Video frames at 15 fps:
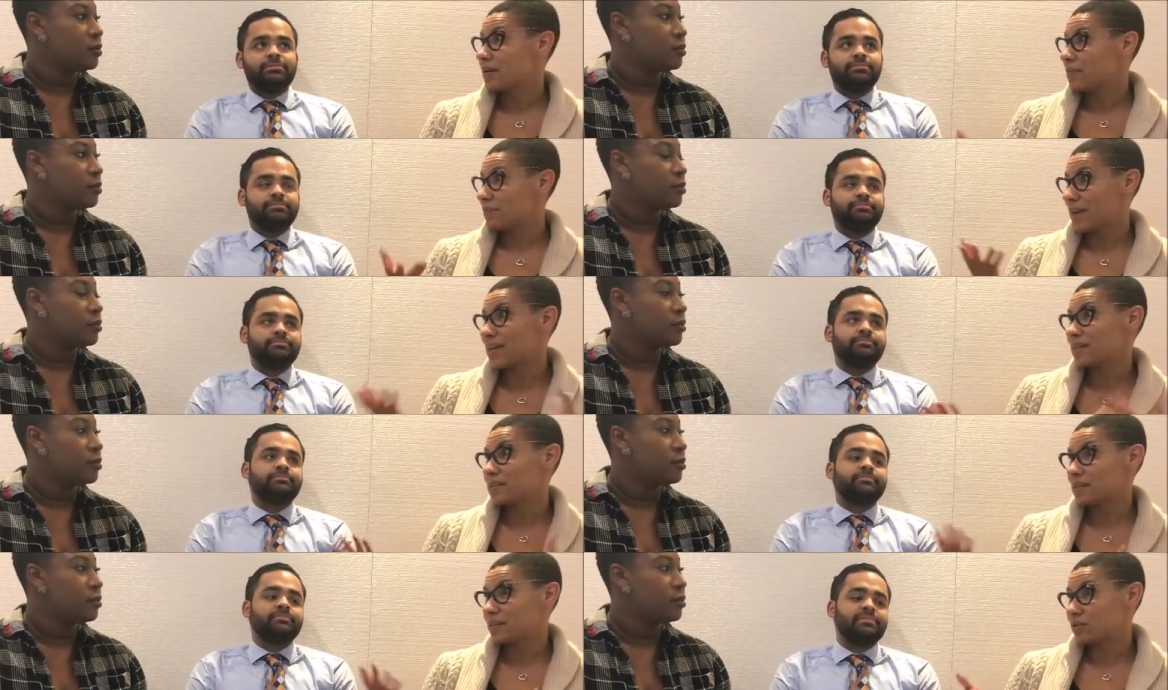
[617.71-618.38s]

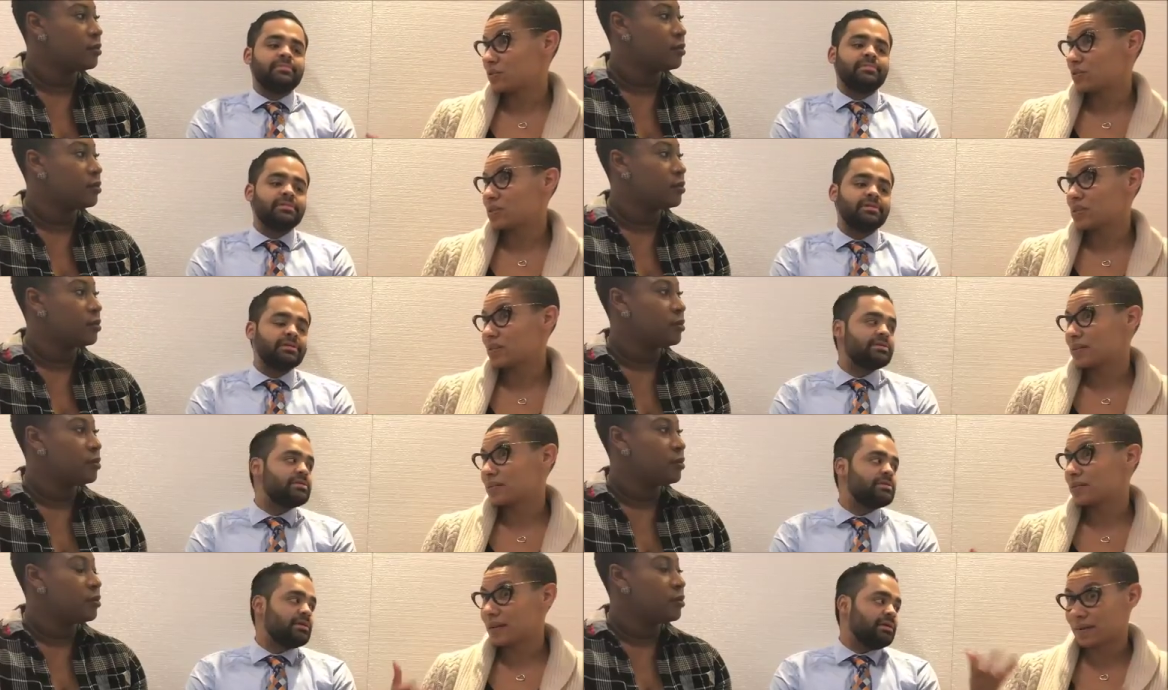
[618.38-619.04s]
Speaker 1: based in your
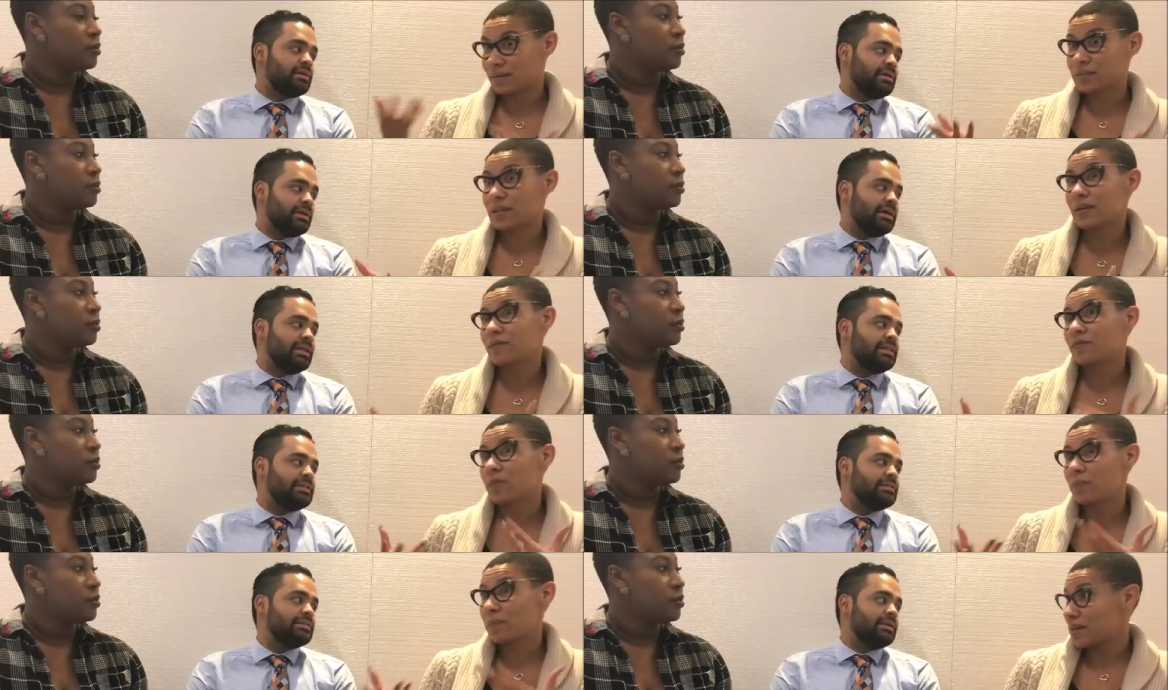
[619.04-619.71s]
city, like I was saying, it,
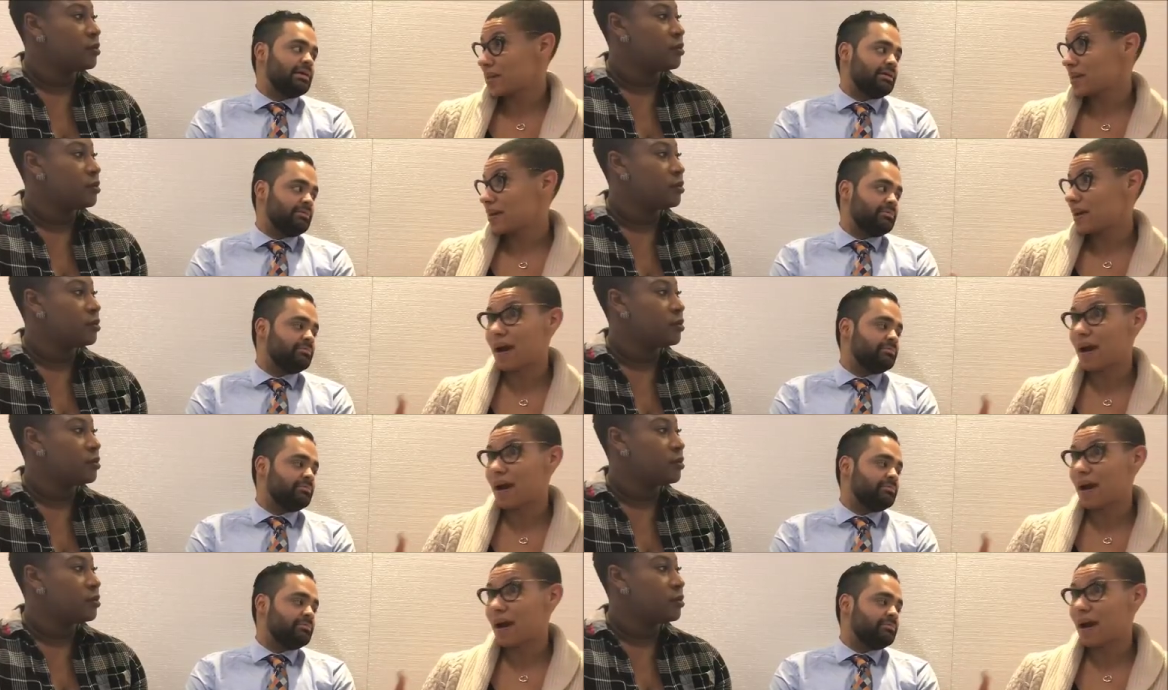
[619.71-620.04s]
for me, yeah.